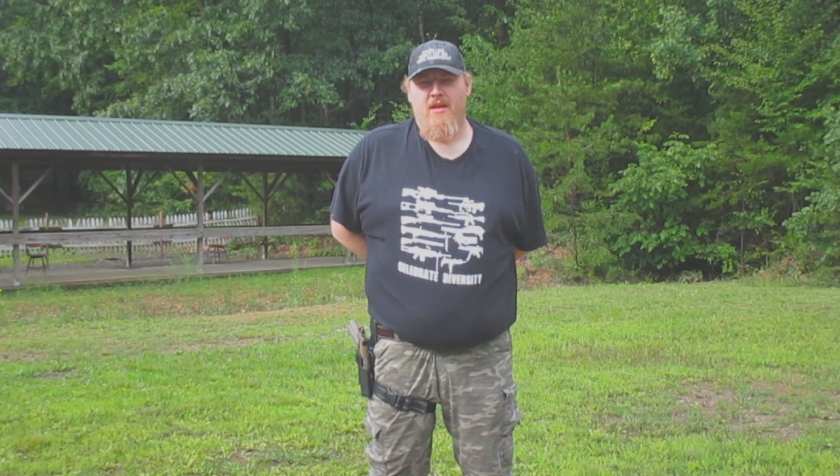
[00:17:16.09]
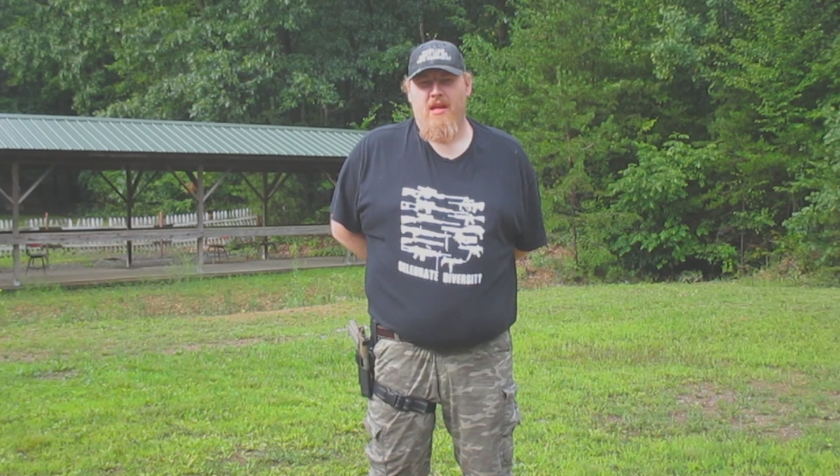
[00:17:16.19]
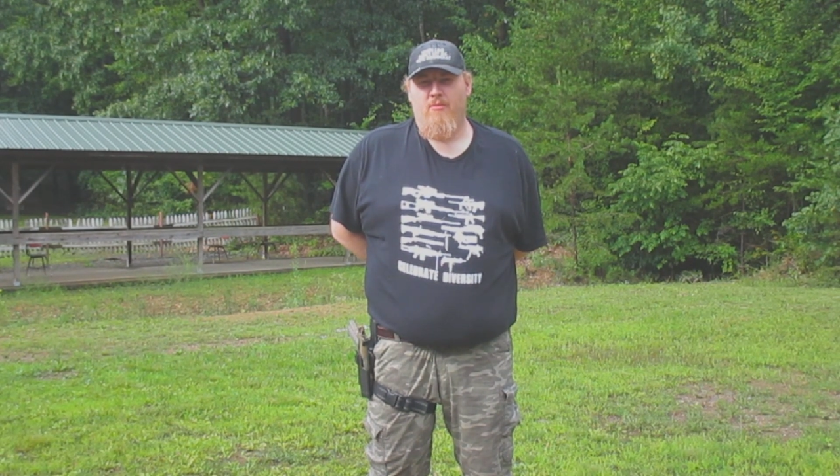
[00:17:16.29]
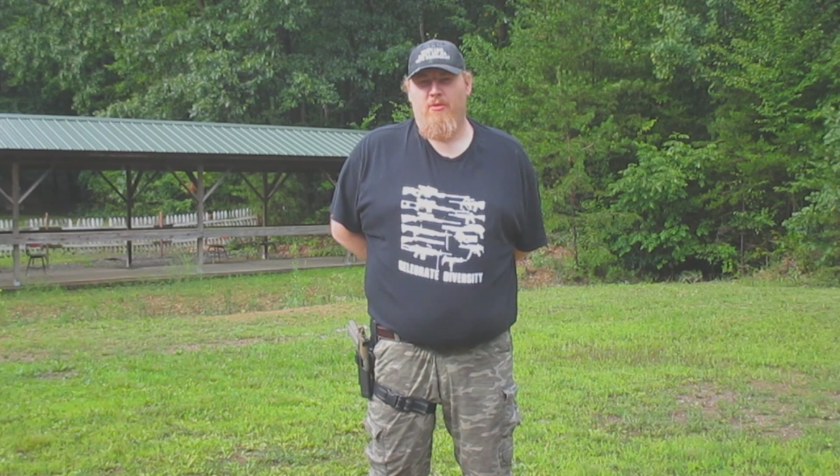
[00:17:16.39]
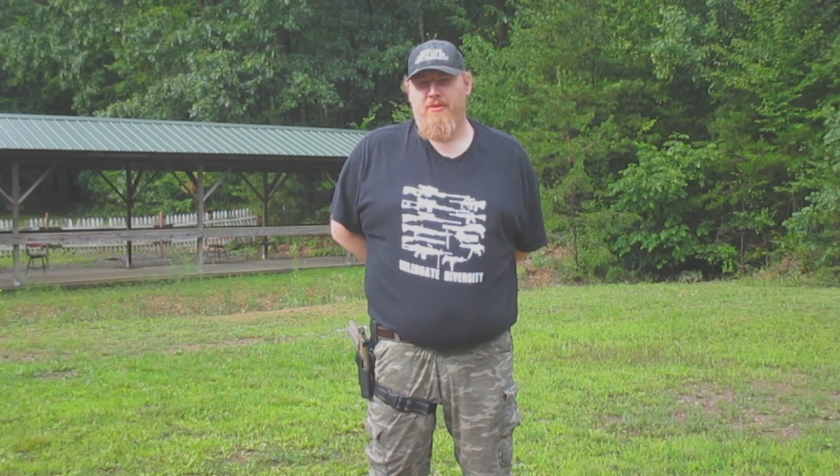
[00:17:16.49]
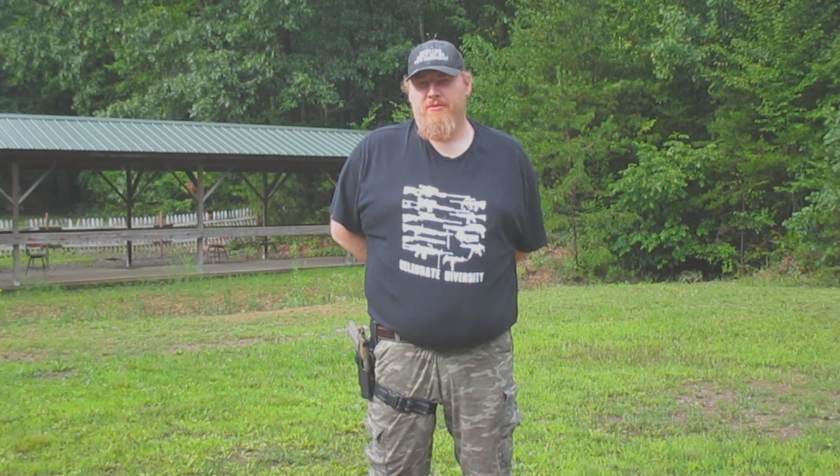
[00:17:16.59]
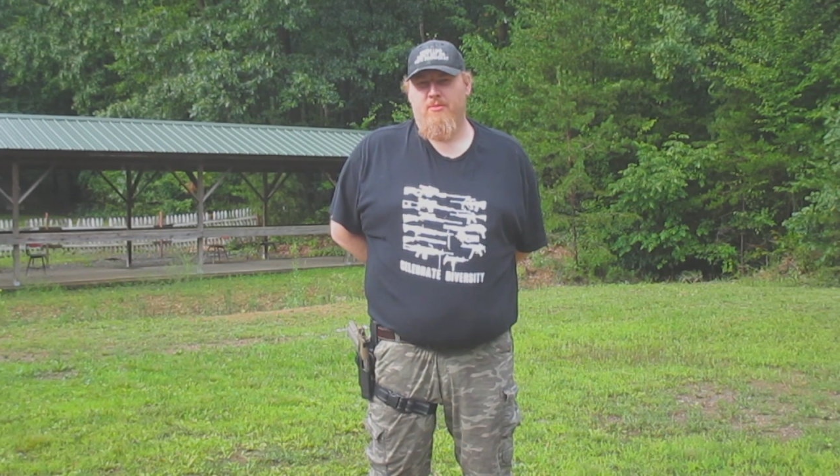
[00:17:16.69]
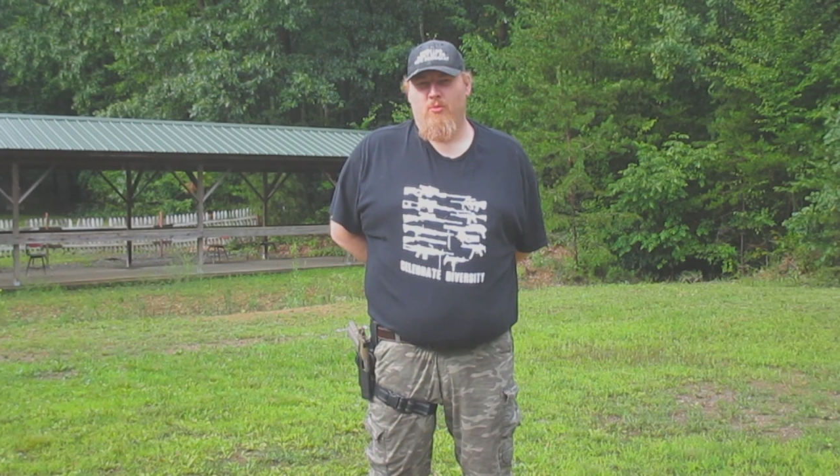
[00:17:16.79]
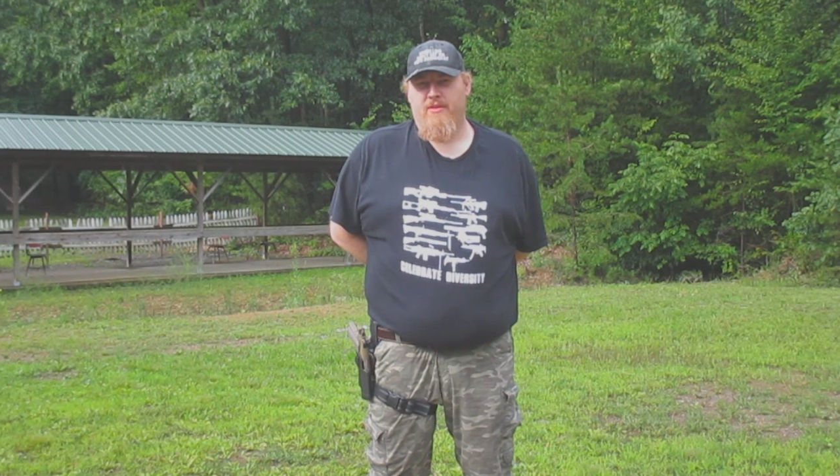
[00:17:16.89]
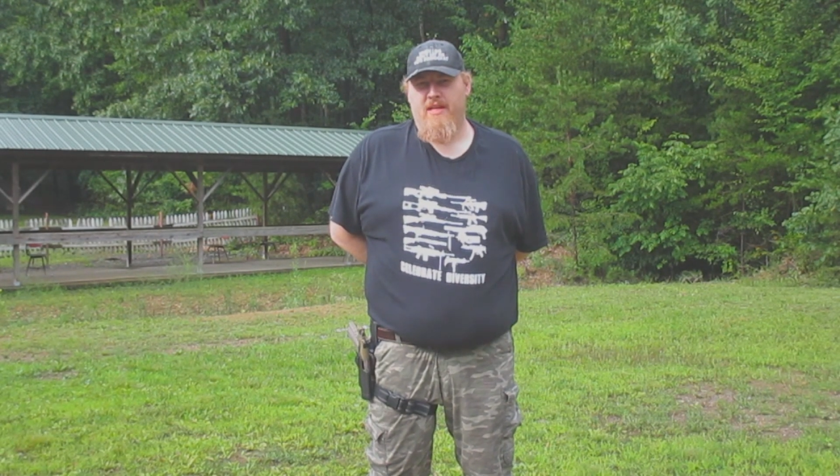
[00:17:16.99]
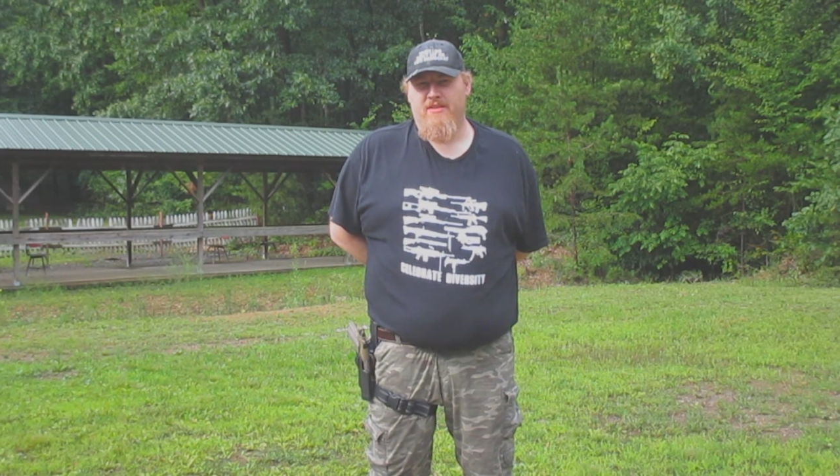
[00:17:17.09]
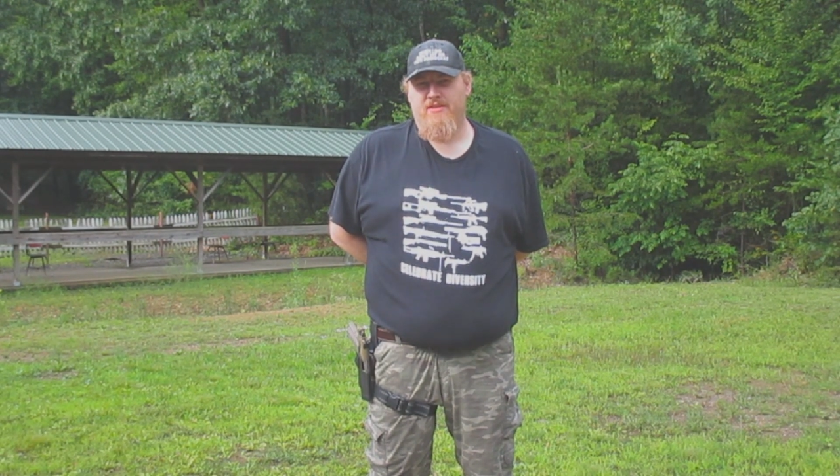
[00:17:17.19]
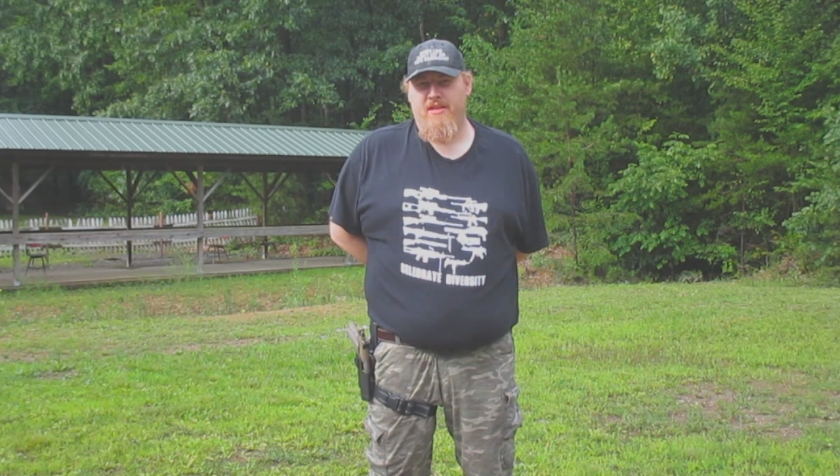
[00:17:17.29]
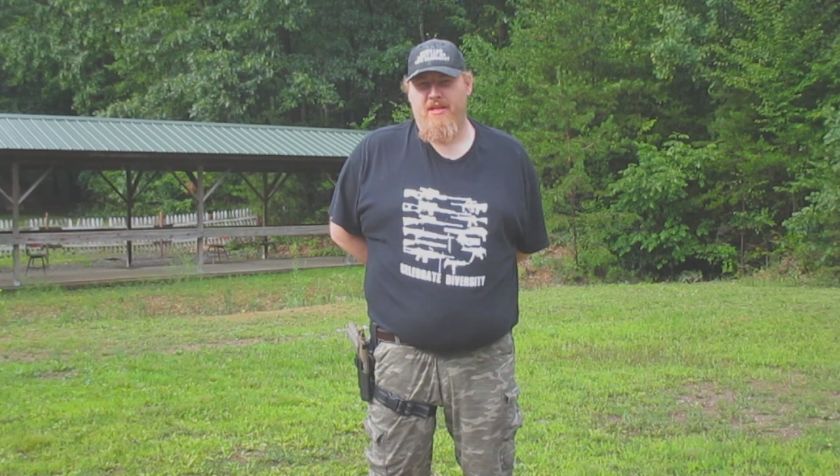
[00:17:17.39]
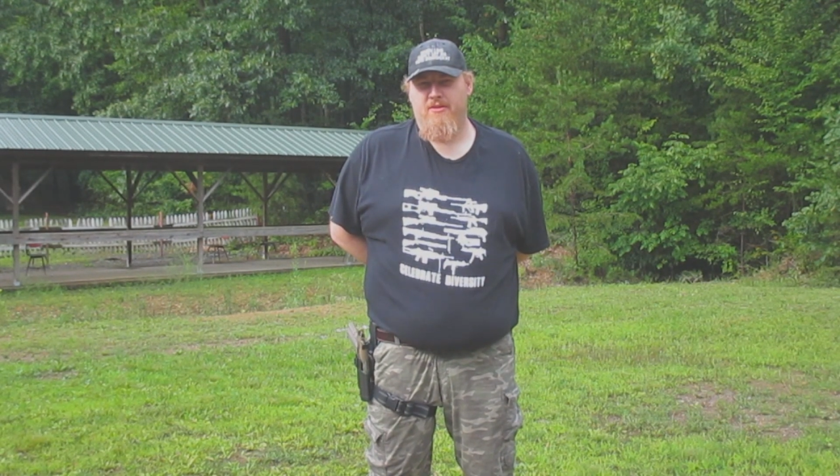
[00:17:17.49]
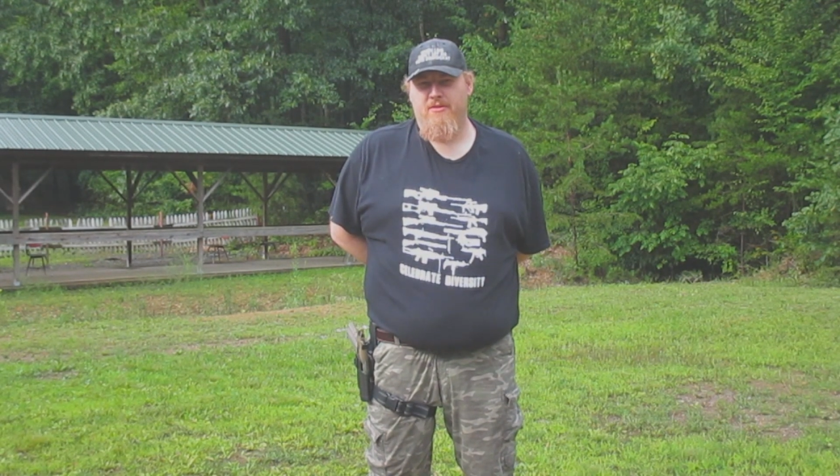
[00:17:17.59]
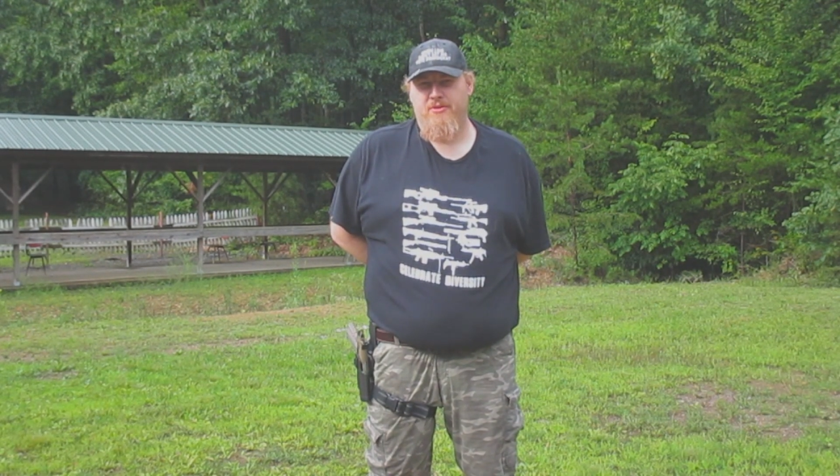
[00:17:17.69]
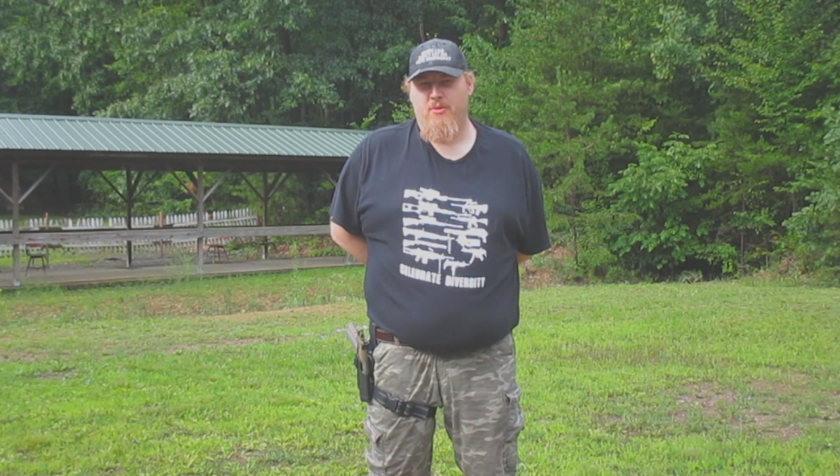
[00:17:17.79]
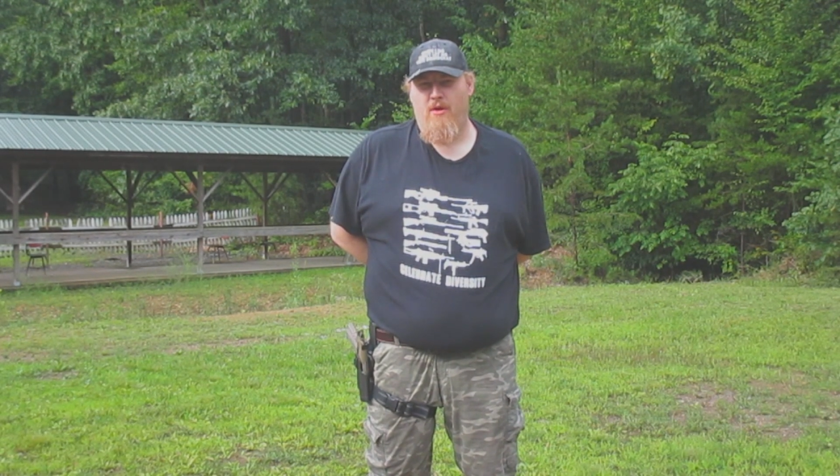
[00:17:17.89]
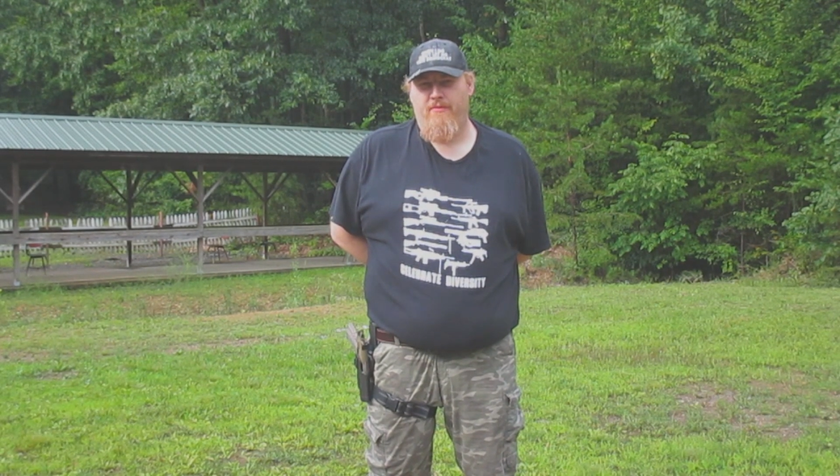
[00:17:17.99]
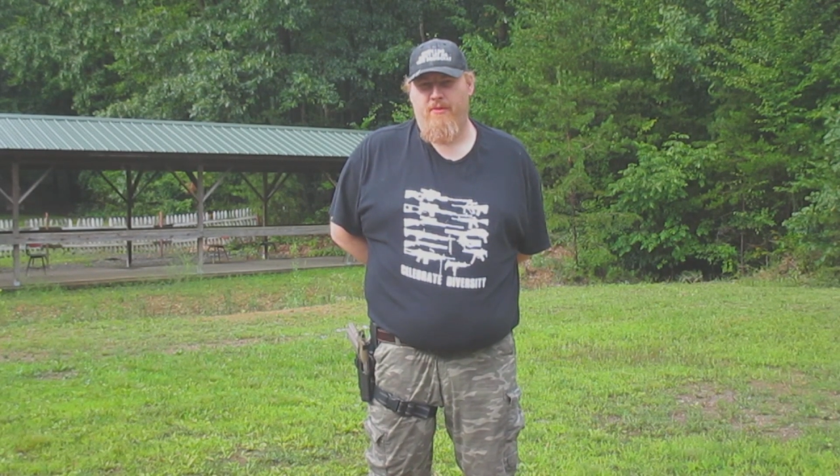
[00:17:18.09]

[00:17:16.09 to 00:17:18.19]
and we're going to do some more testing here to show off of the